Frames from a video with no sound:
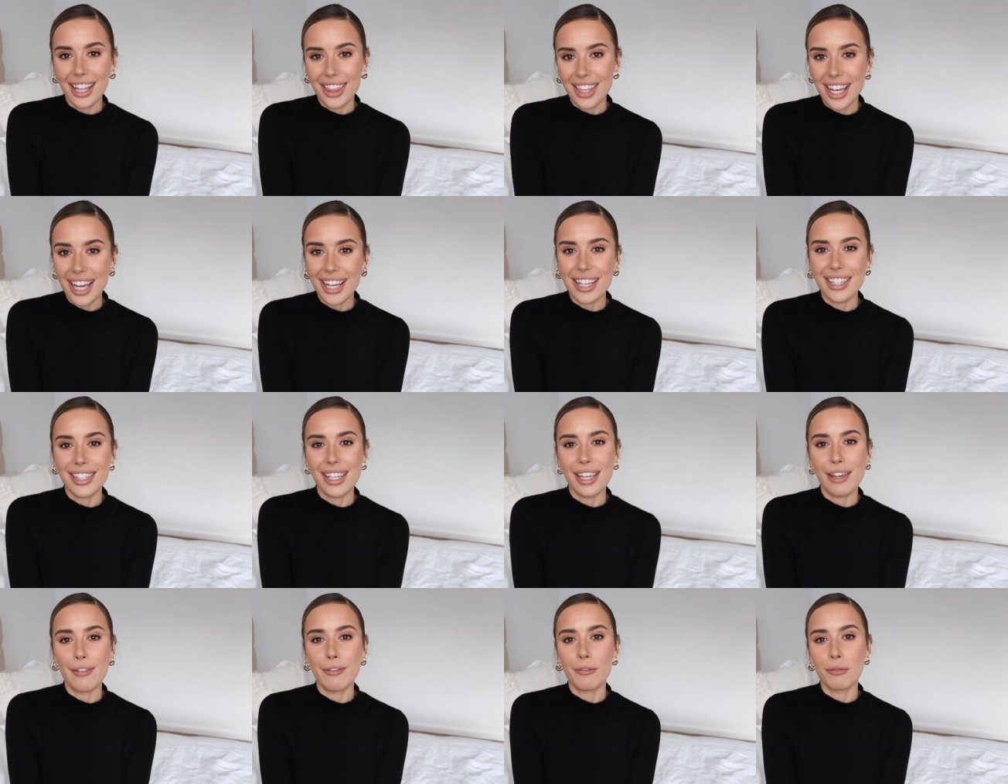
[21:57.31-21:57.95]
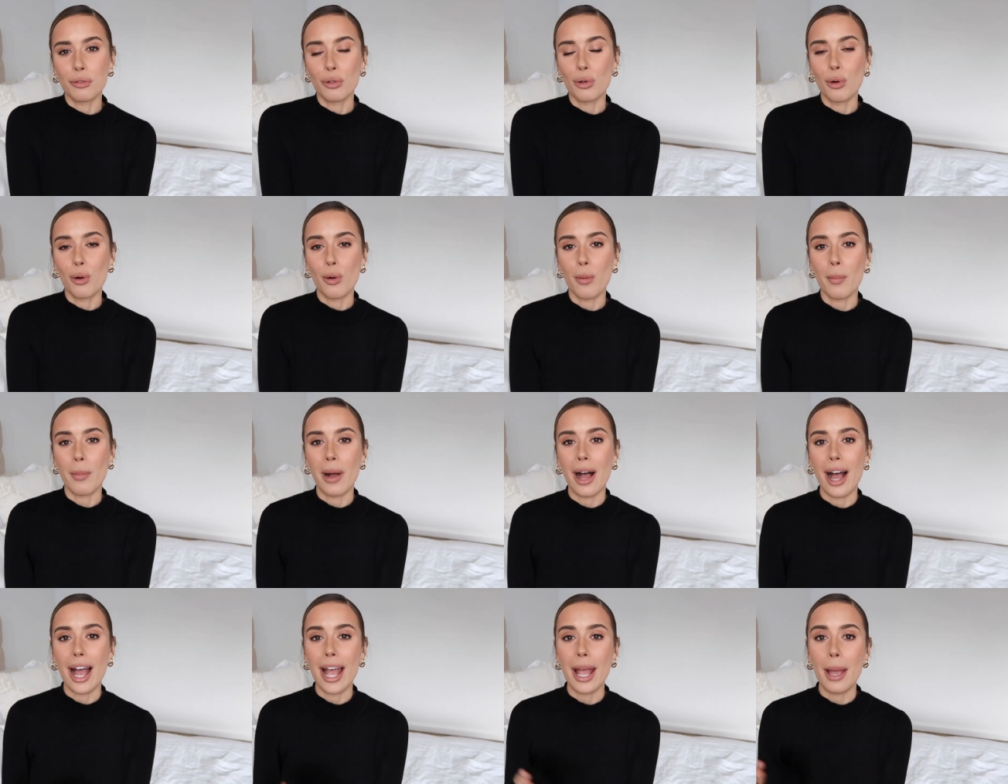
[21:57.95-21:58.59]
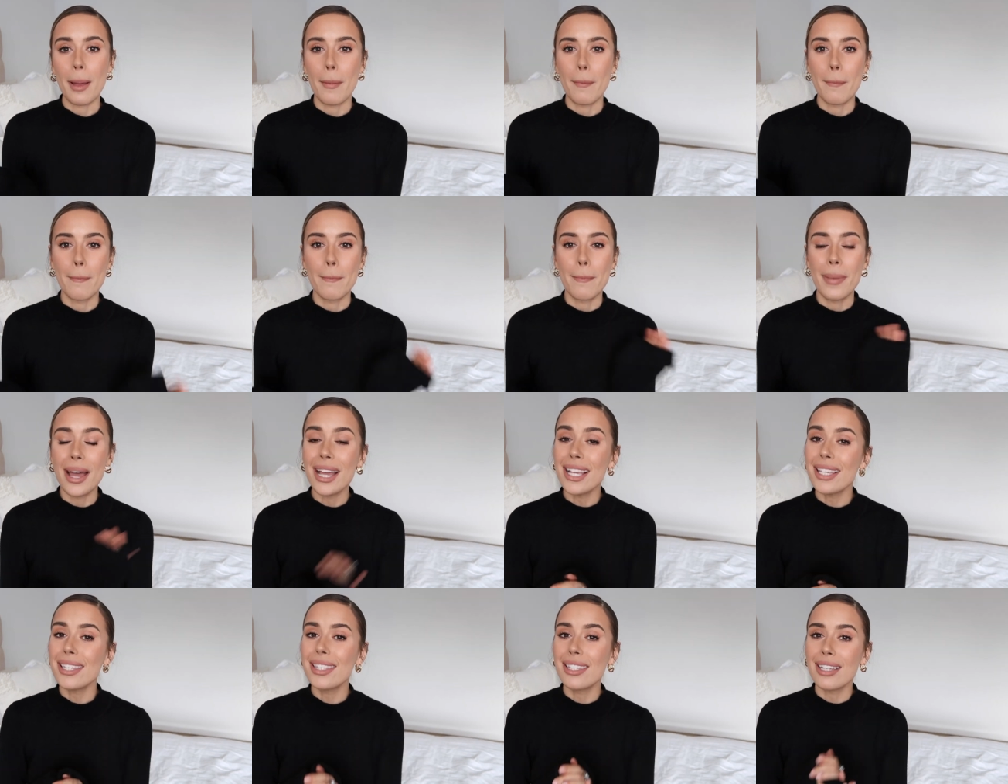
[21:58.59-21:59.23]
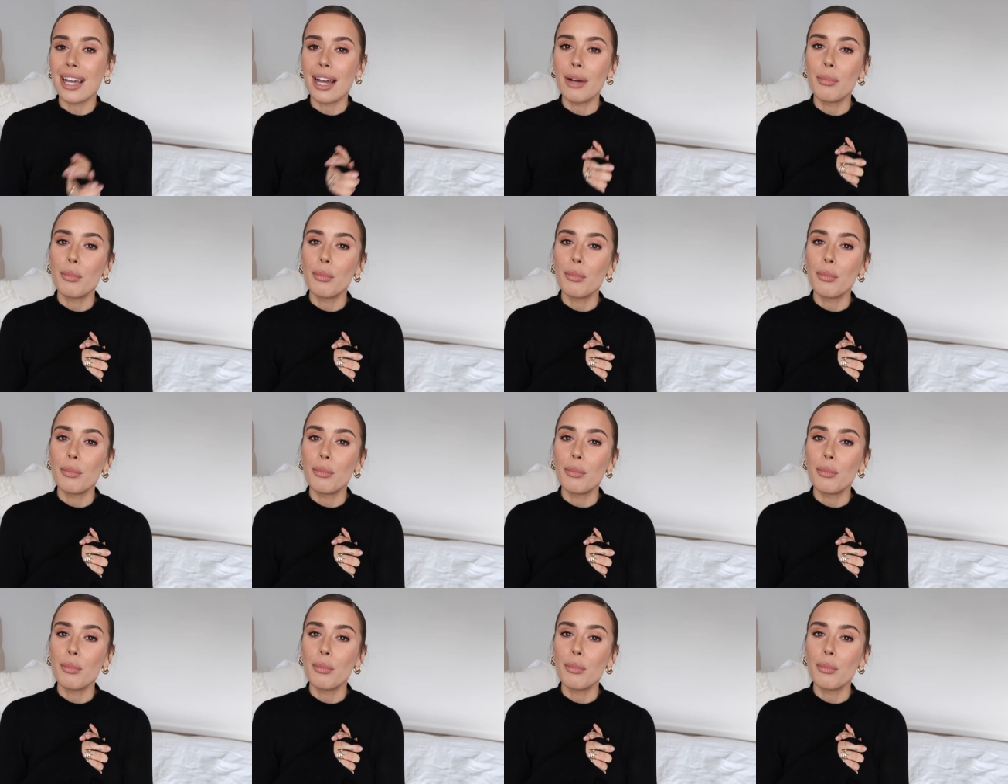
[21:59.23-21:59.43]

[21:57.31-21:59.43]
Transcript: And that is it for my best